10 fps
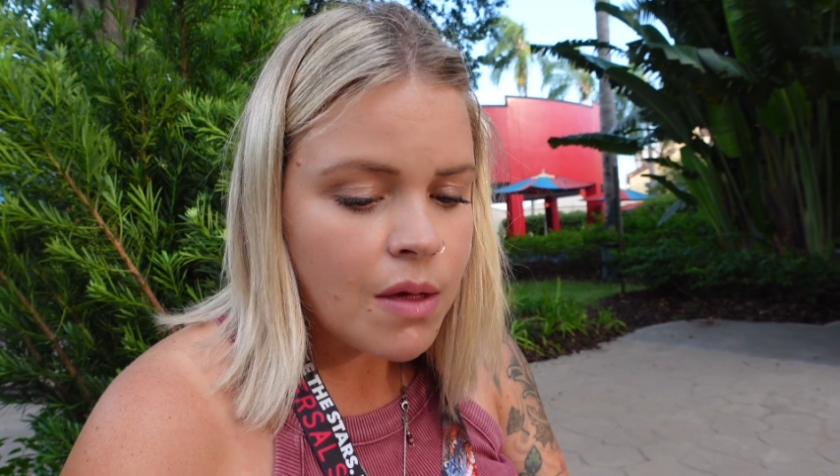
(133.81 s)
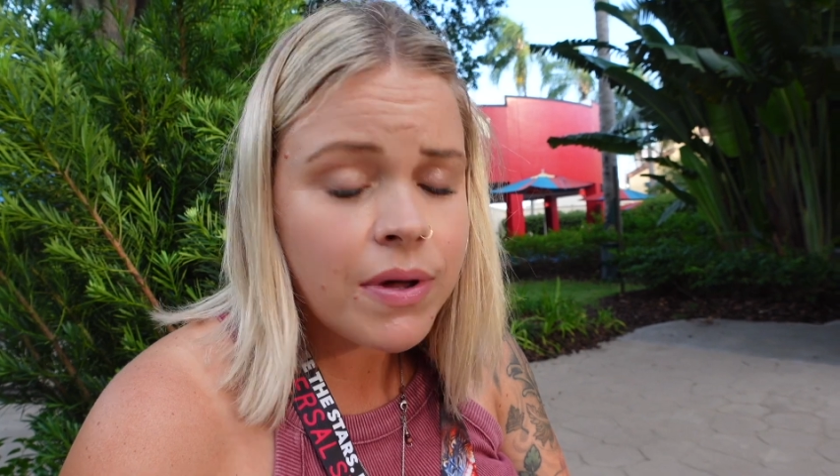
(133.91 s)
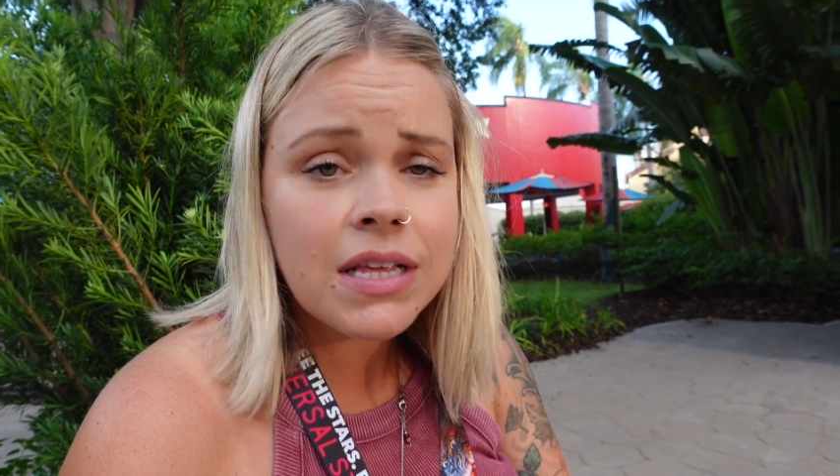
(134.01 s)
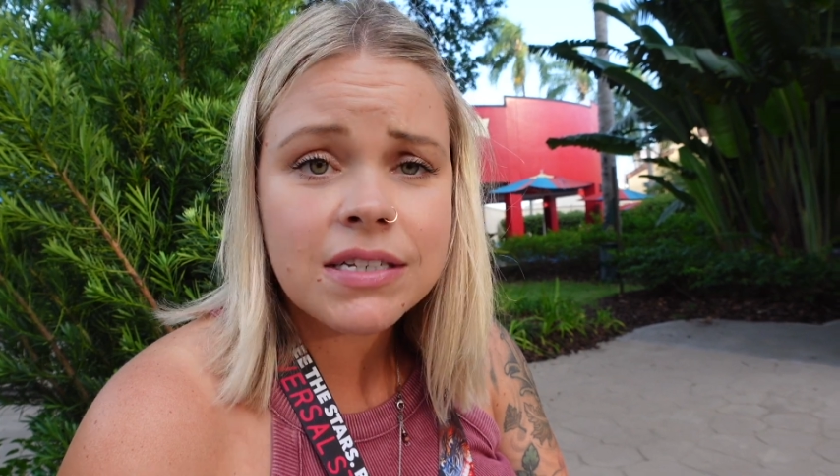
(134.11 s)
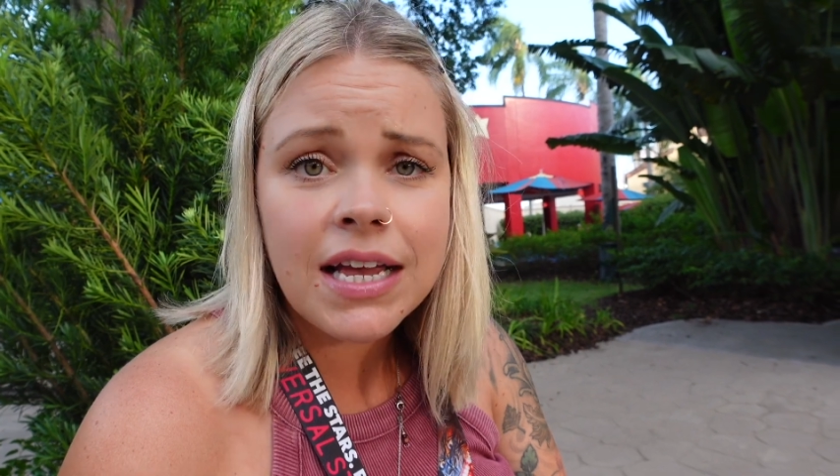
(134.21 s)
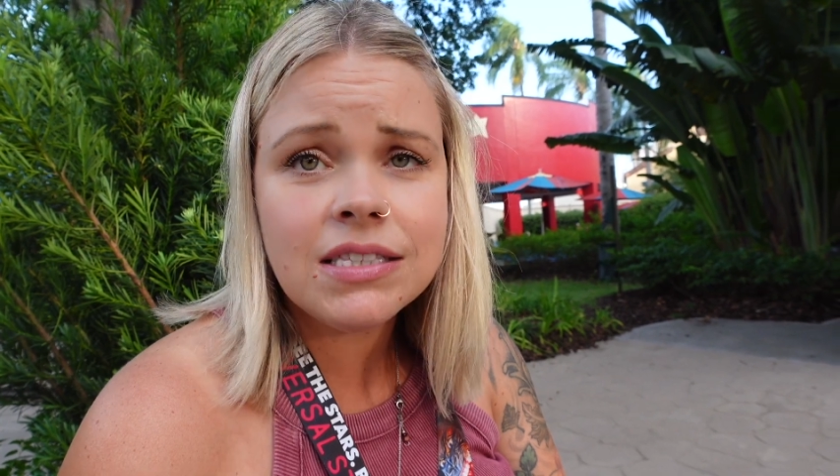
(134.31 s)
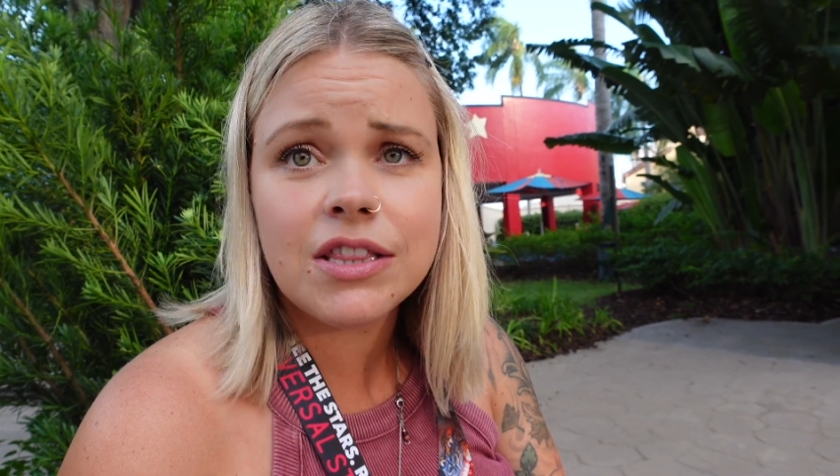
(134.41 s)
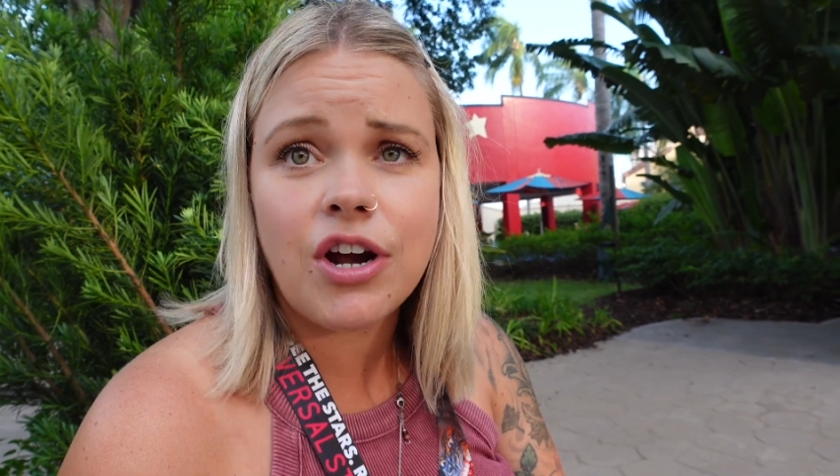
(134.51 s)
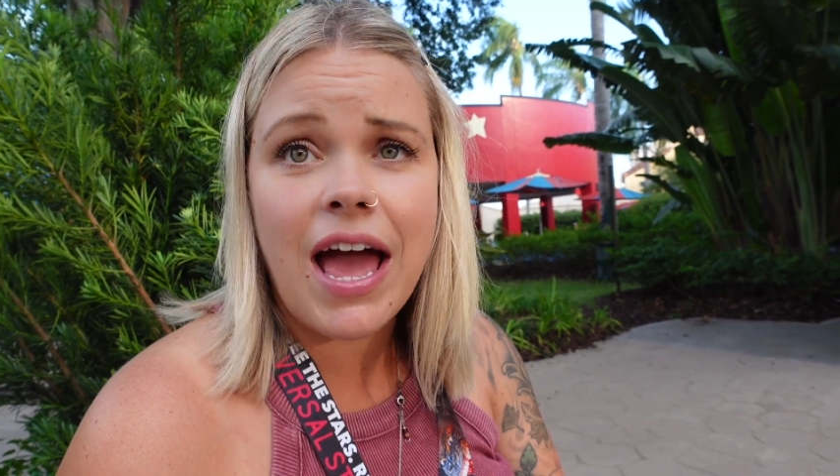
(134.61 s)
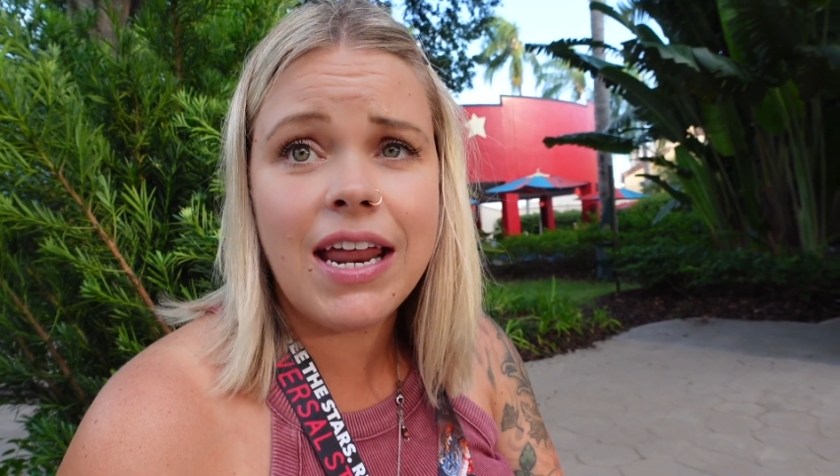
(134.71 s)
But it's nice
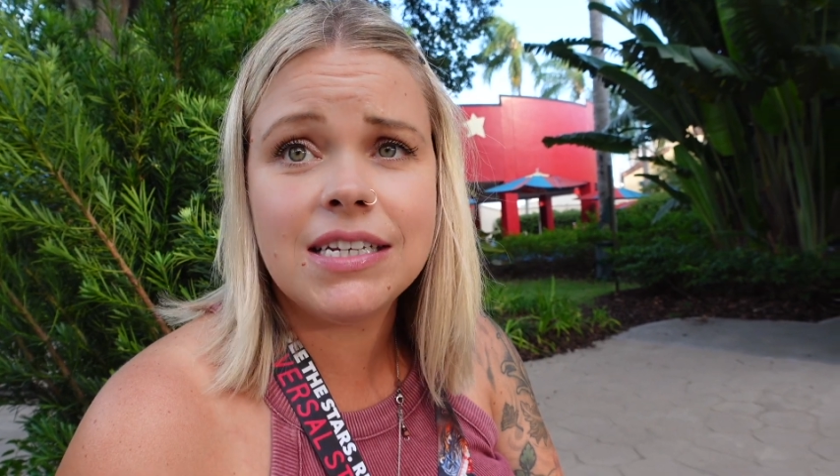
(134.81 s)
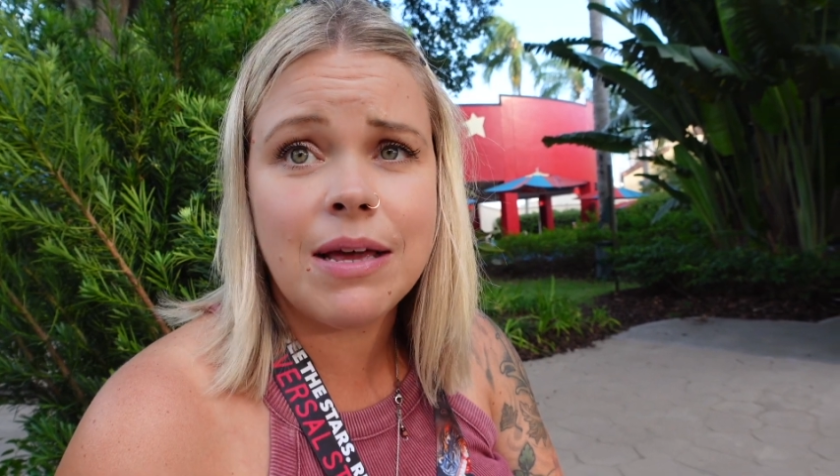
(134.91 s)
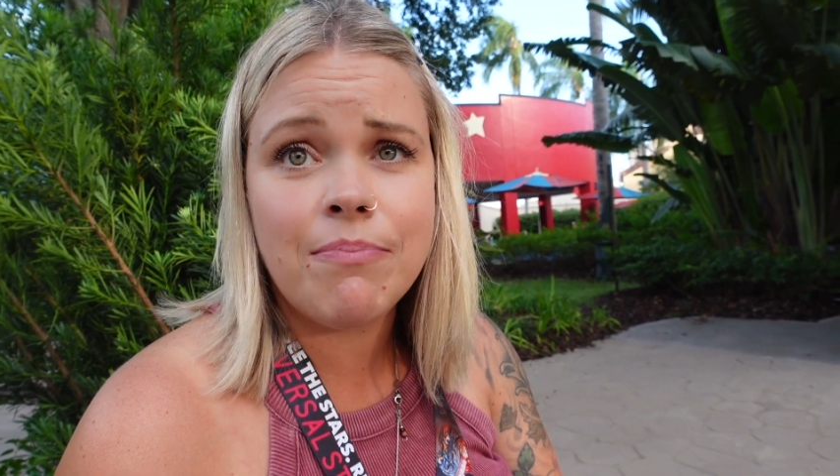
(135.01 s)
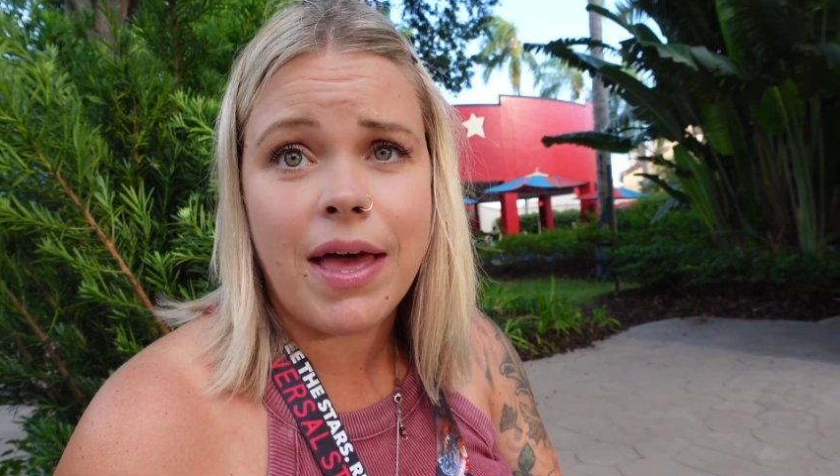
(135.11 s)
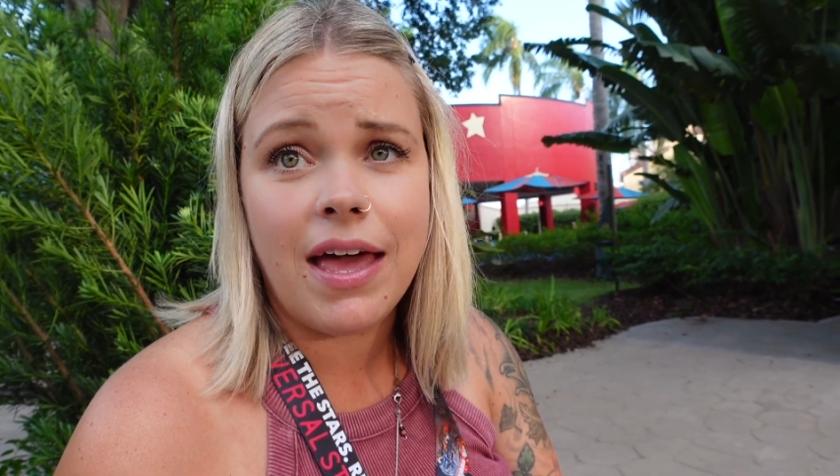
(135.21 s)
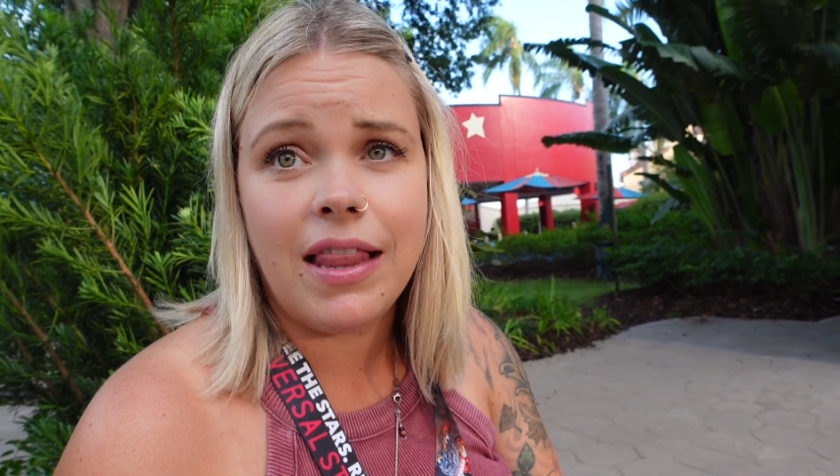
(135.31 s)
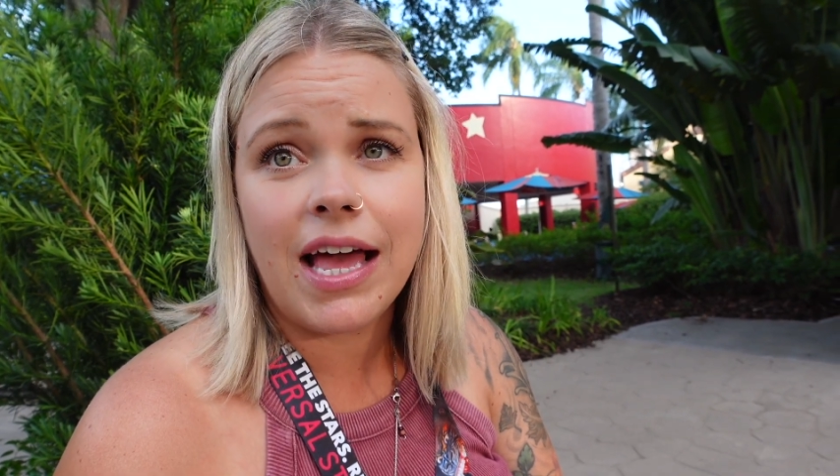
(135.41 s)
that they're adding tempeh.